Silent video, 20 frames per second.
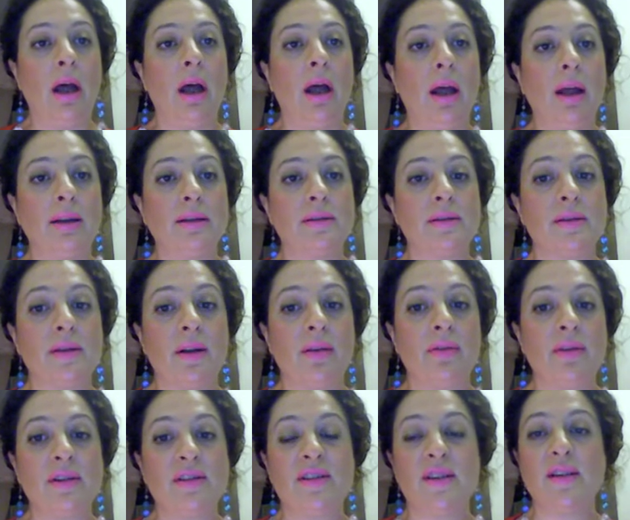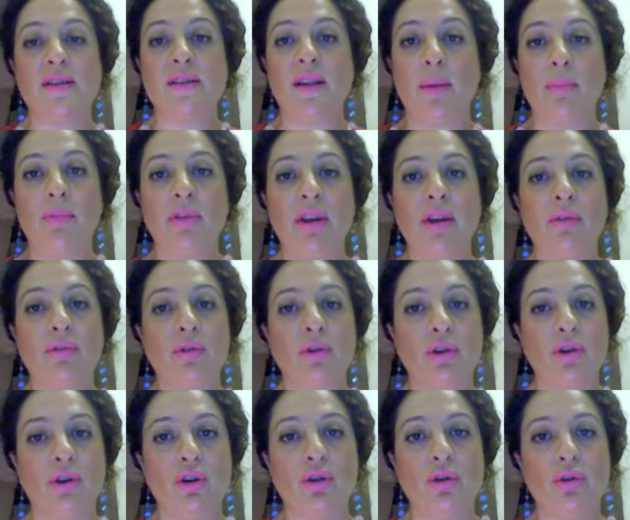And this is something for
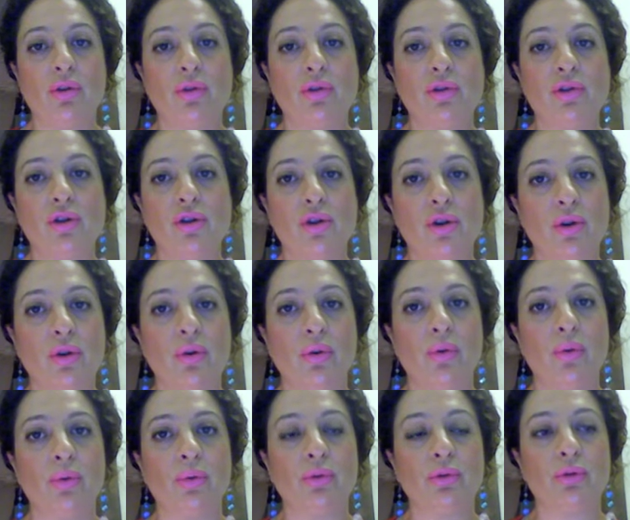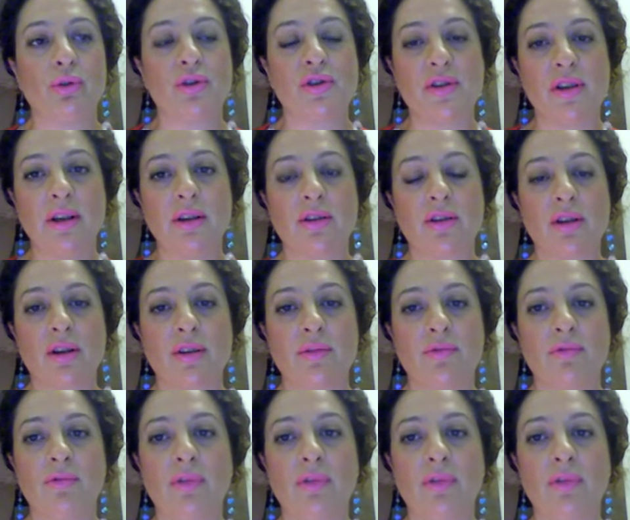you to consider,